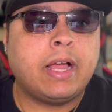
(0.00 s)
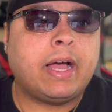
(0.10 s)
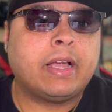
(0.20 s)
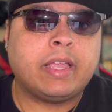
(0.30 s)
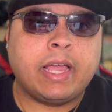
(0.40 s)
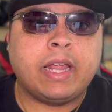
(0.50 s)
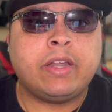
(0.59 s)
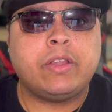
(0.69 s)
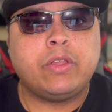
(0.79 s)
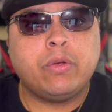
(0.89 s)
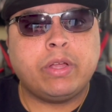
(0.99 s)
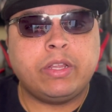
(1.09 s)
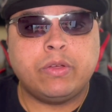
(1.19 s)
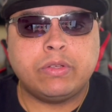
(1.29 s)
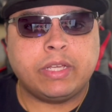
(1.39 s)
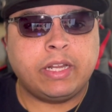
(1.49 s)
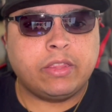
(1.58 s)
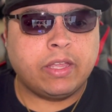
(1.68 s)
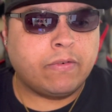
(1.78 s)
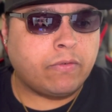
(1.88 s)
again, you can use
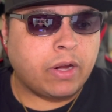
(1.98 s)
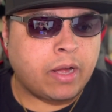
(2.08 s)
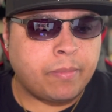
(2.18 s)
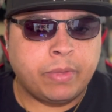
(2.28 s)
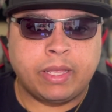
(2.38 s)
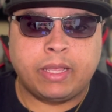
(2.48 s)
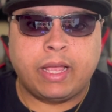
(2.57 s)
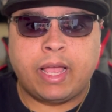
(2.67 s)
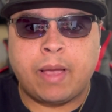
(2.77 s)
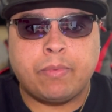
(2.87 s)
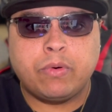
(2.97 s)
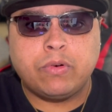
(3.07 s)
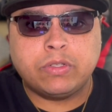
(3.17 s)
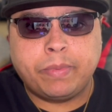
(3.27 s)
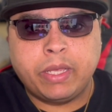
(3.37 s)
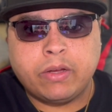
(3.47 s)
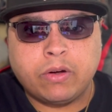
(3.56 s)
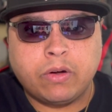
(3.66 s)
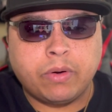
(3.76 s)
anything from the Apple speaker,